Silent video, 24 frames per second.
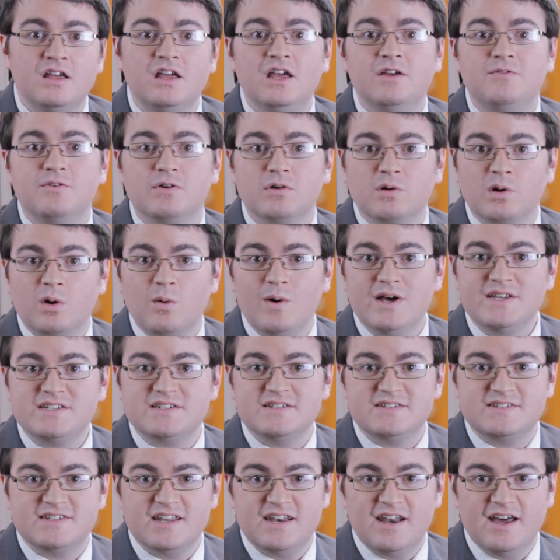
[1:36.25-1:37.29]
If your request
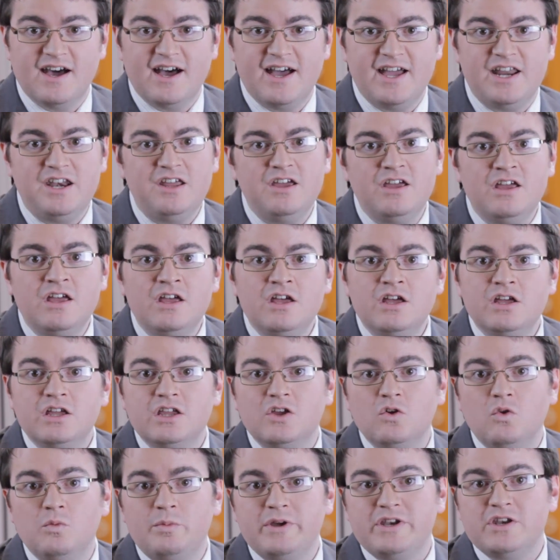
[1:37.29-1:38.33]
is denied,
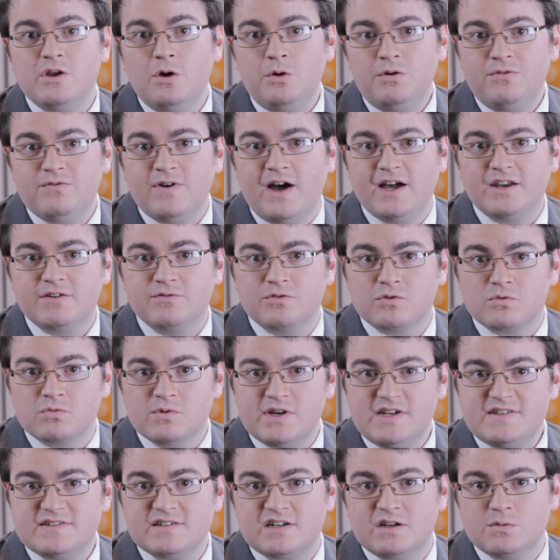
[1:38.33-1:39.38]
you will be notified of the
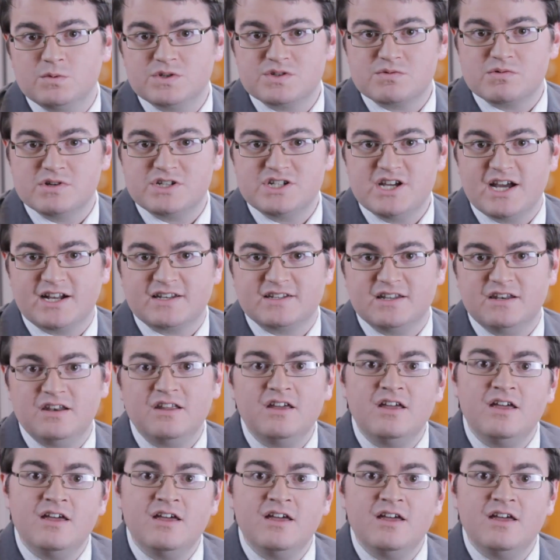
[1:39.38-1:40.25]
reason it was rejected.